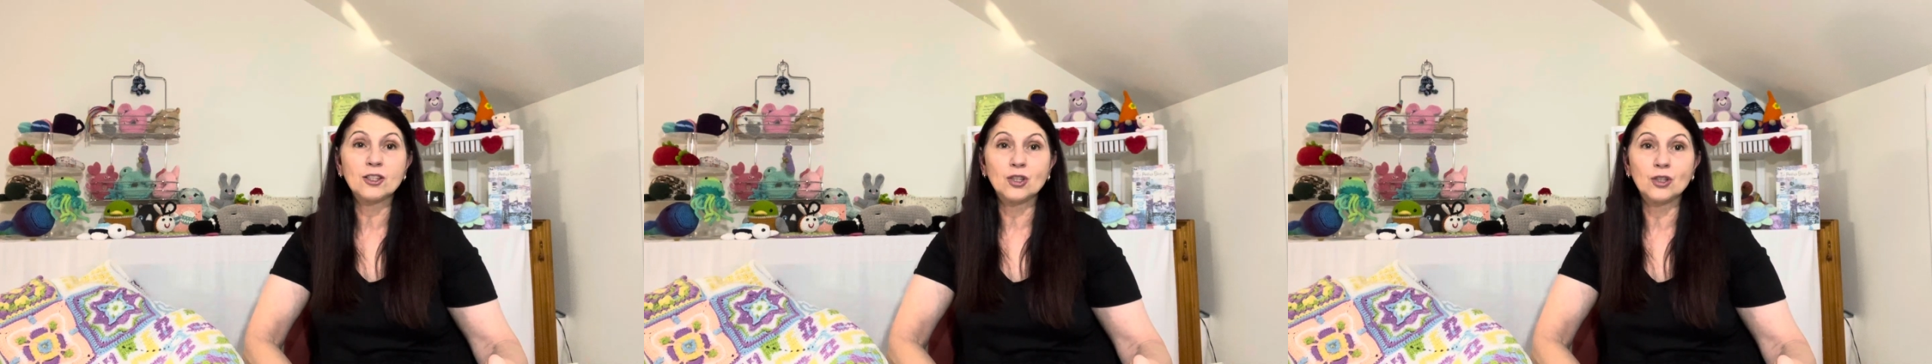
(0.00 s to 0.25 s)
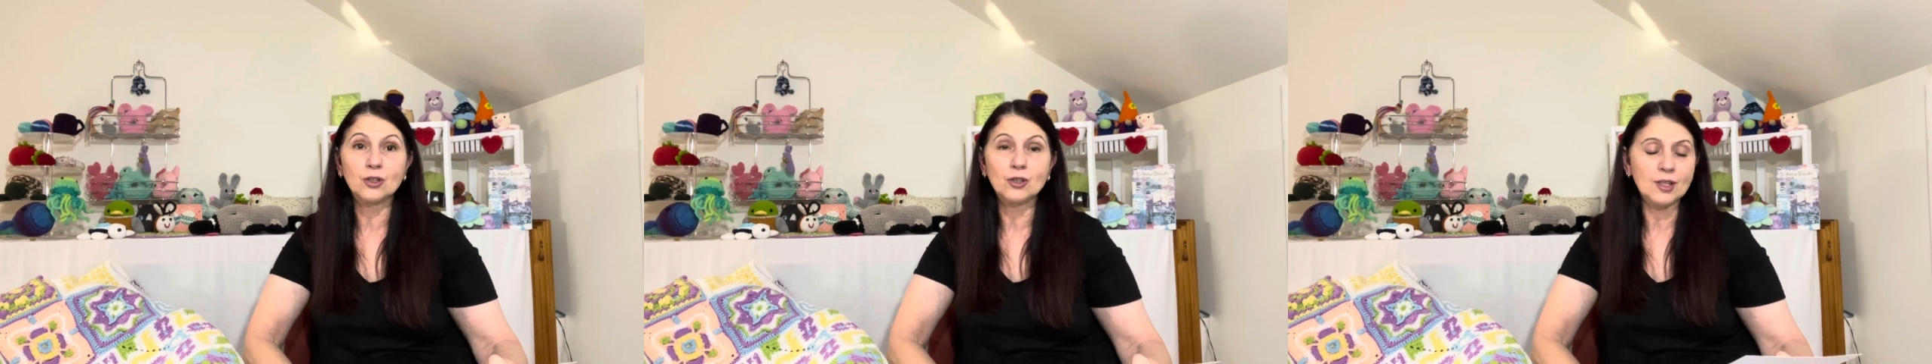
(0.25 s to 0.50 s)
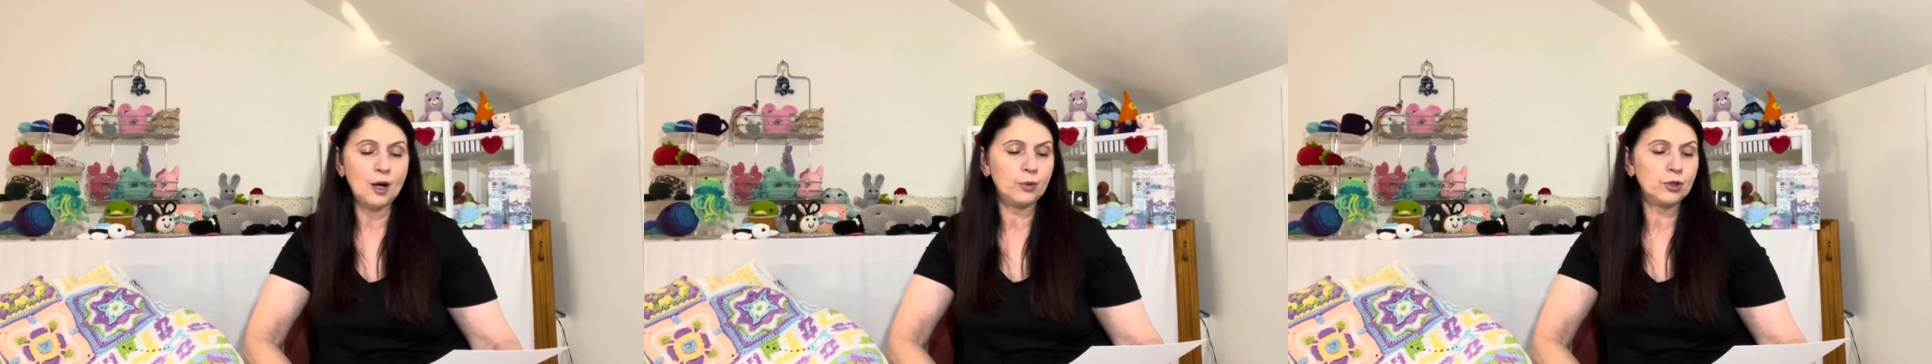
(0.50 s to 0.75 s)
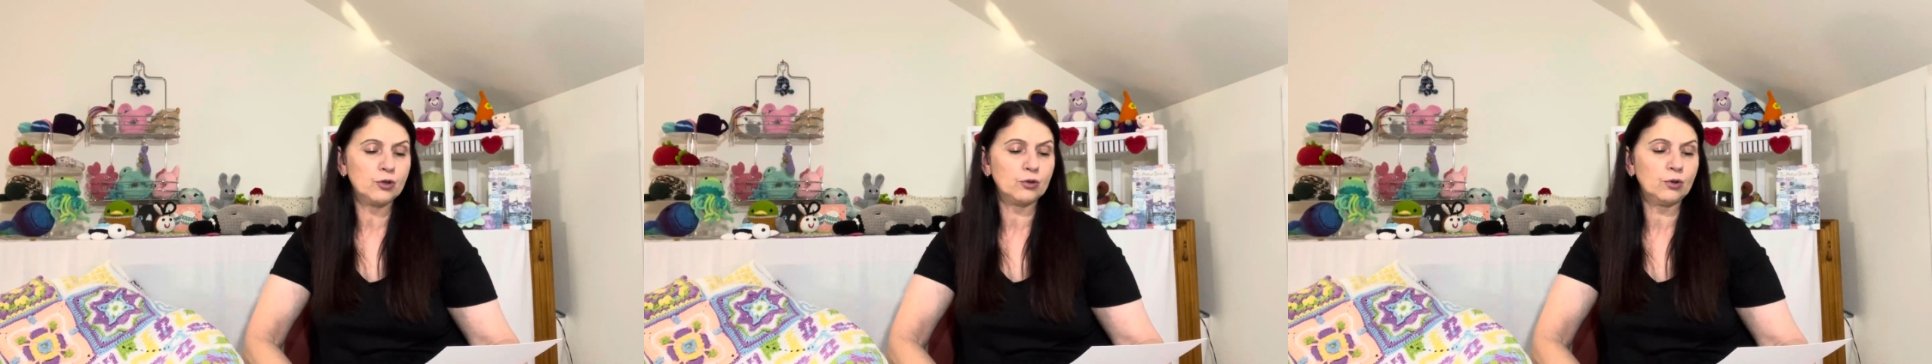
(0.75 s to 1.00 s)
to use that
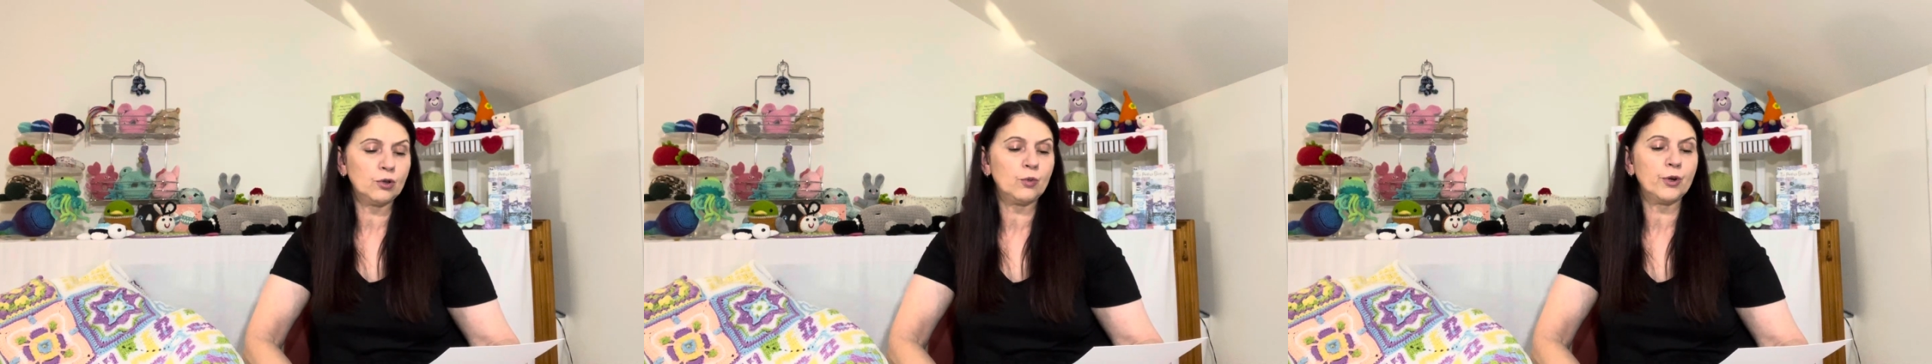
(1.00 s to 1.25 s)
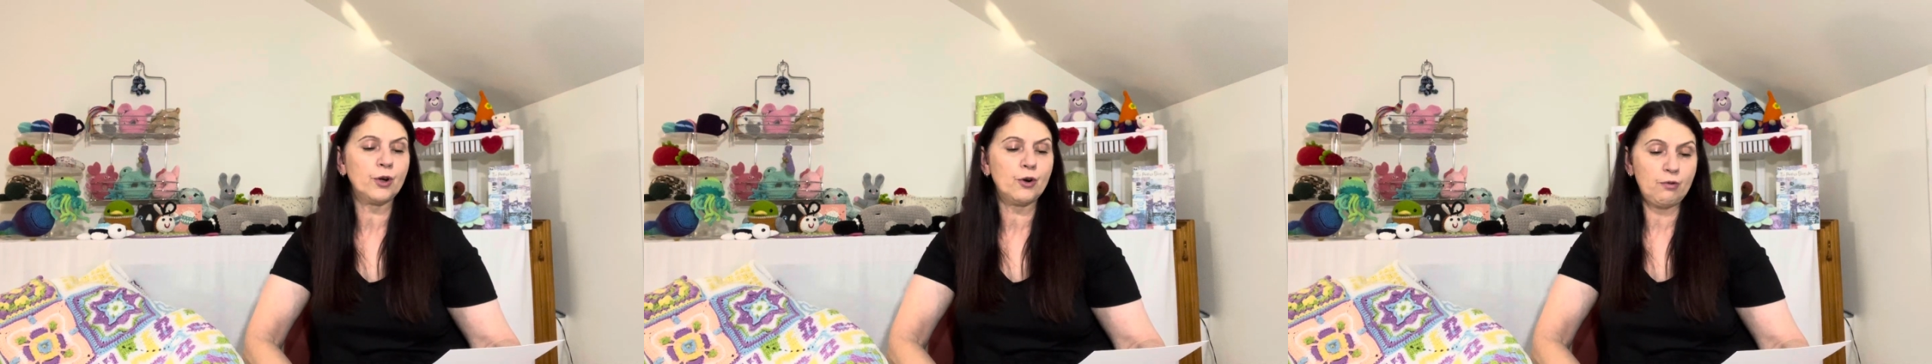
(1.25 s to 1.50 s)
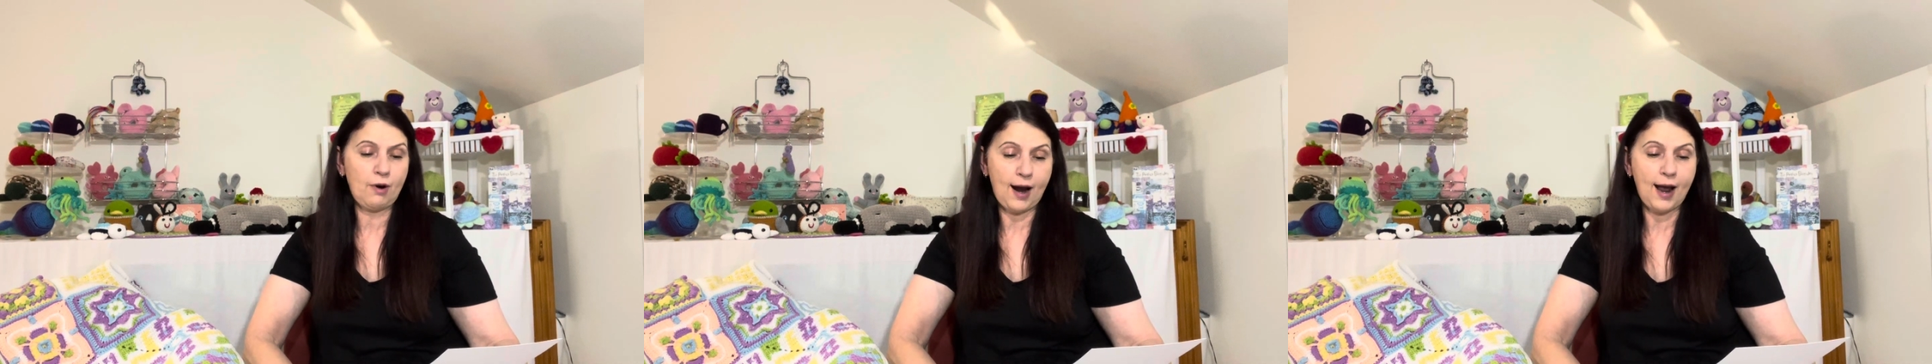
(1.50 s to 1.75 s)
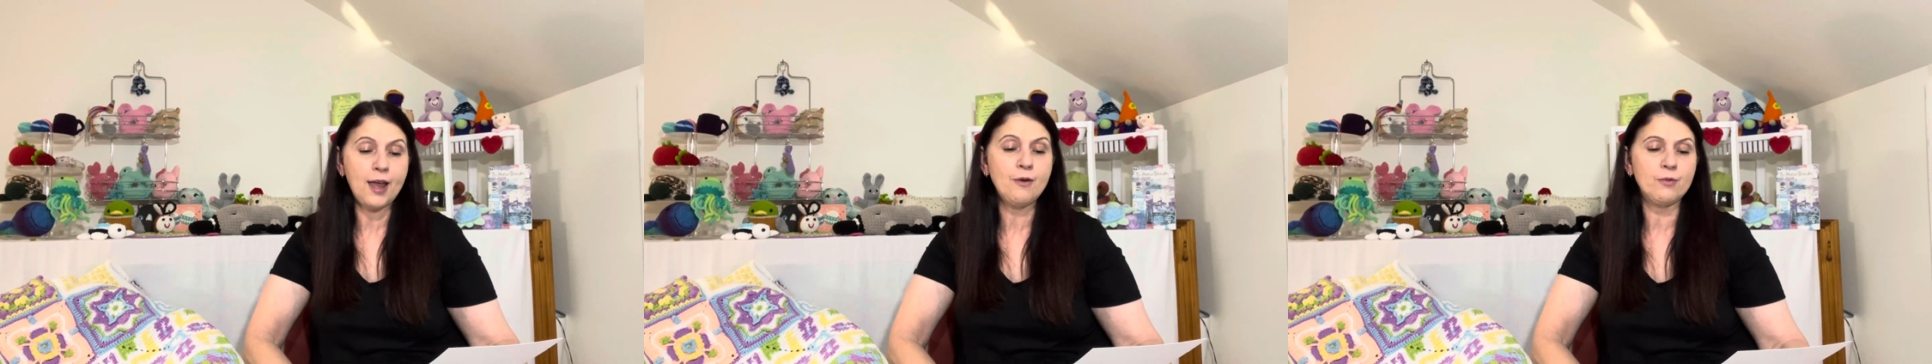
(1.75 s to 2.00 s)
were drawn were gray,